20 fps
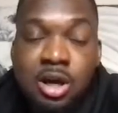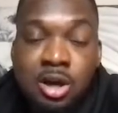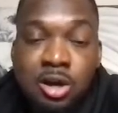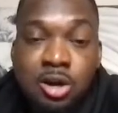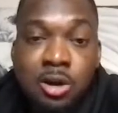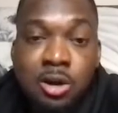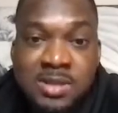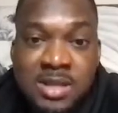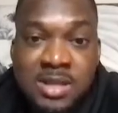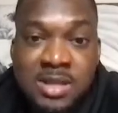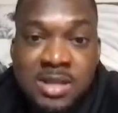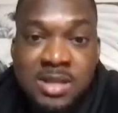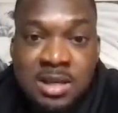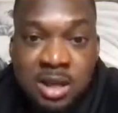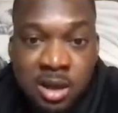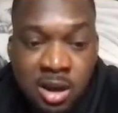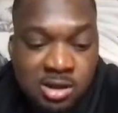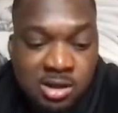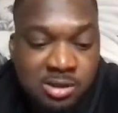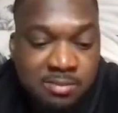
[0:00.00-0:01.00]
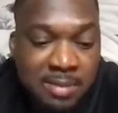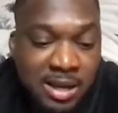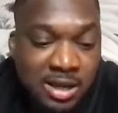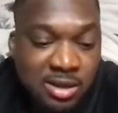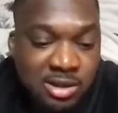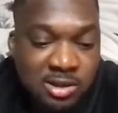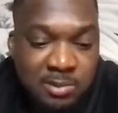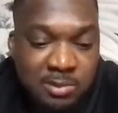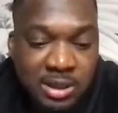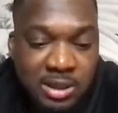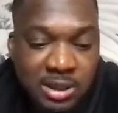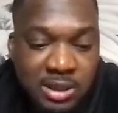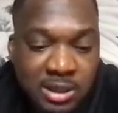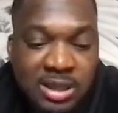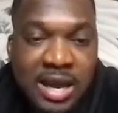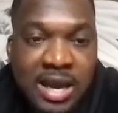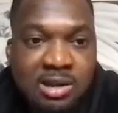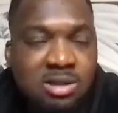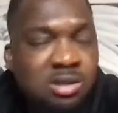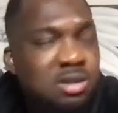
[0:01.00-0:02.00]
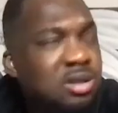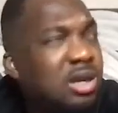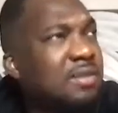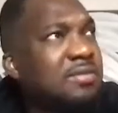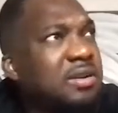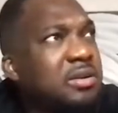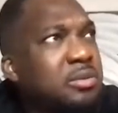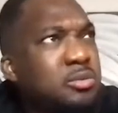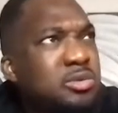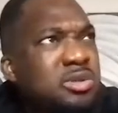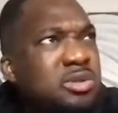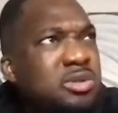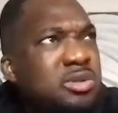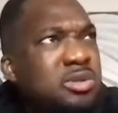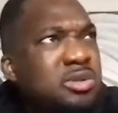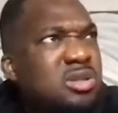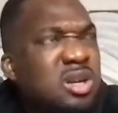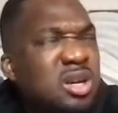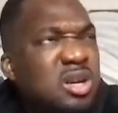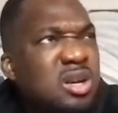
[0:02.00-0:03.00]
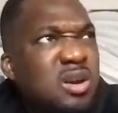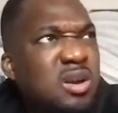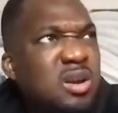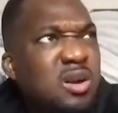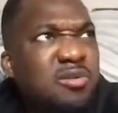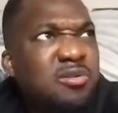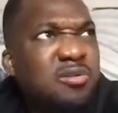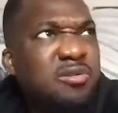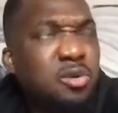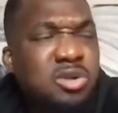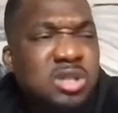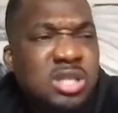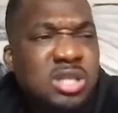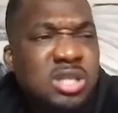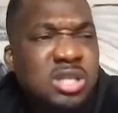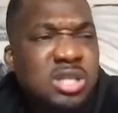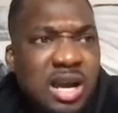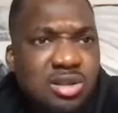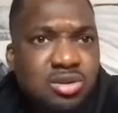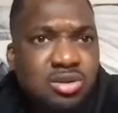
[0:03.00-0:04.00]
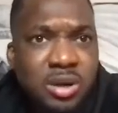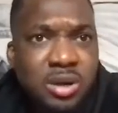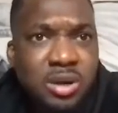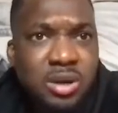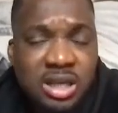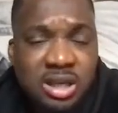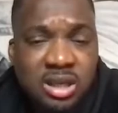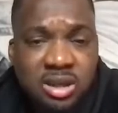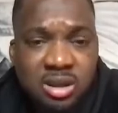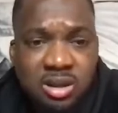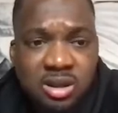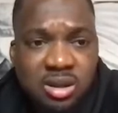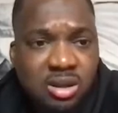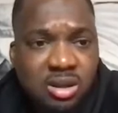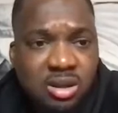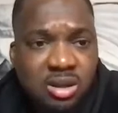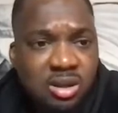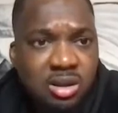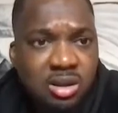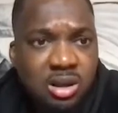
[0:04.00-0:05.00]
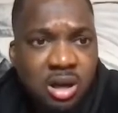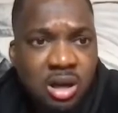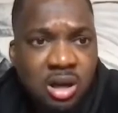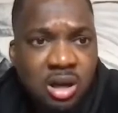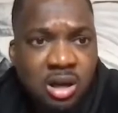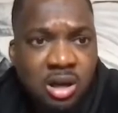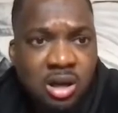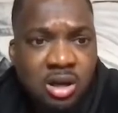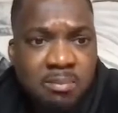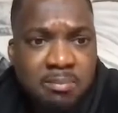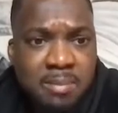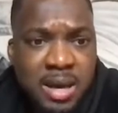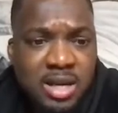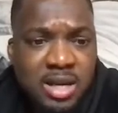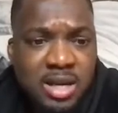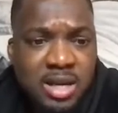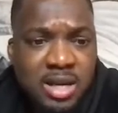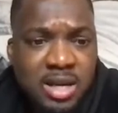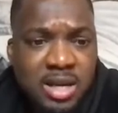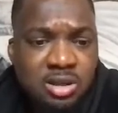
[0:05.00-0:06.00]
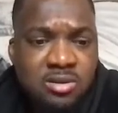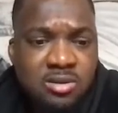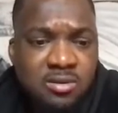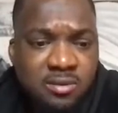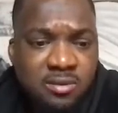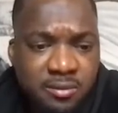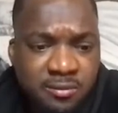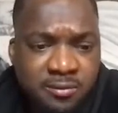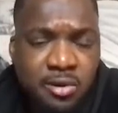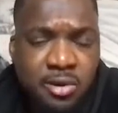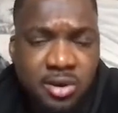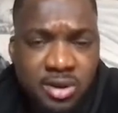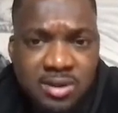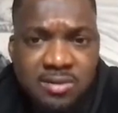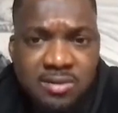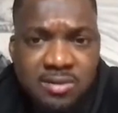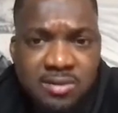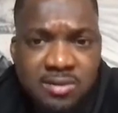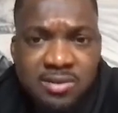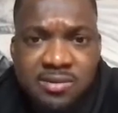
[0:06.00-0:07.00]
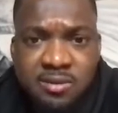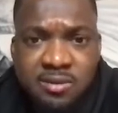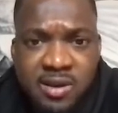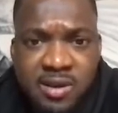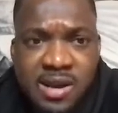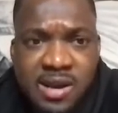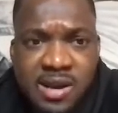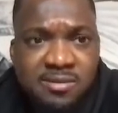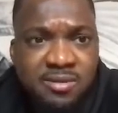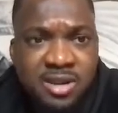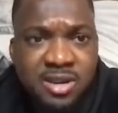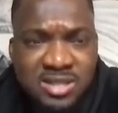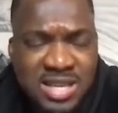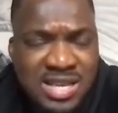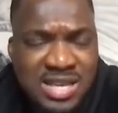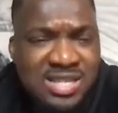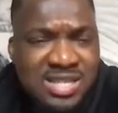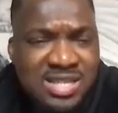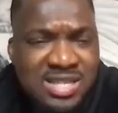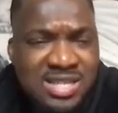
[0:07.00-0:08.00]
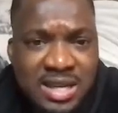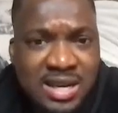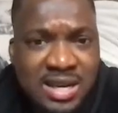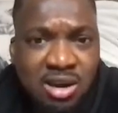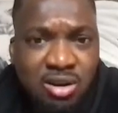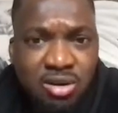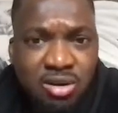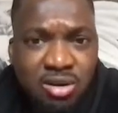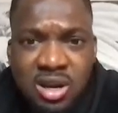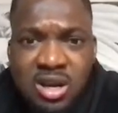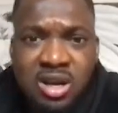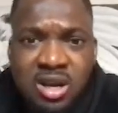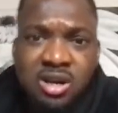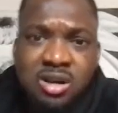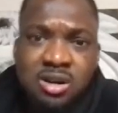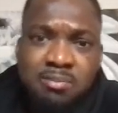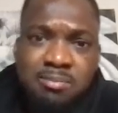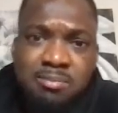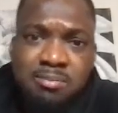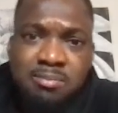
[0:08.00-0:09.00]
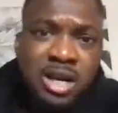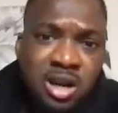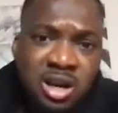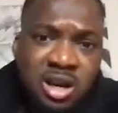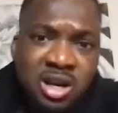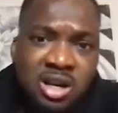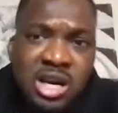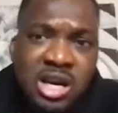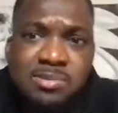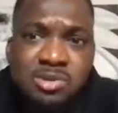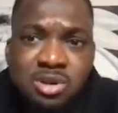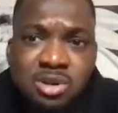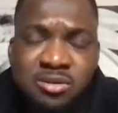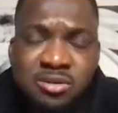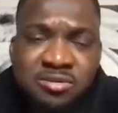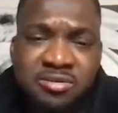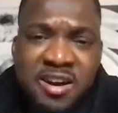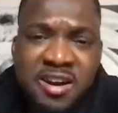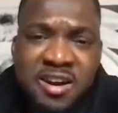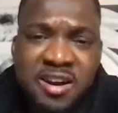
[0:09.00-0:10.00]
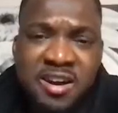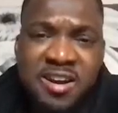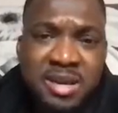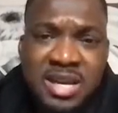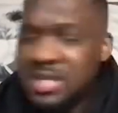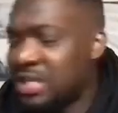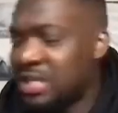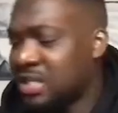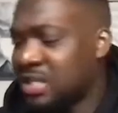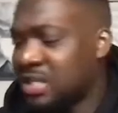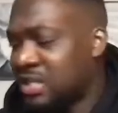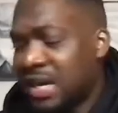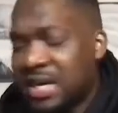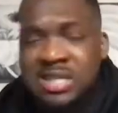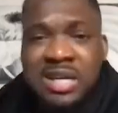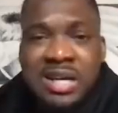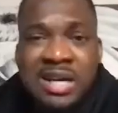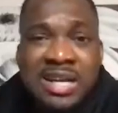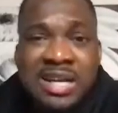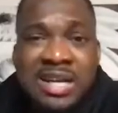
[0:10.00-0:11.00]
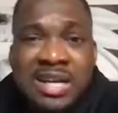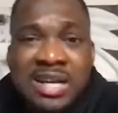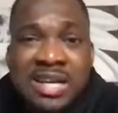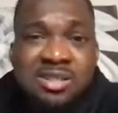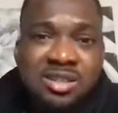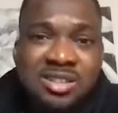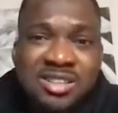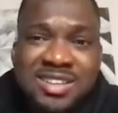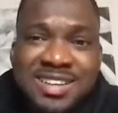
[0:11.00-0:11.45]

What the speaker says: Klopp said the last managers meeting they had, I think, was 14 out of 20 managers voted in favor for 5 because they're seeing now. Lanana comes on 5 minutes, his leg is cleared.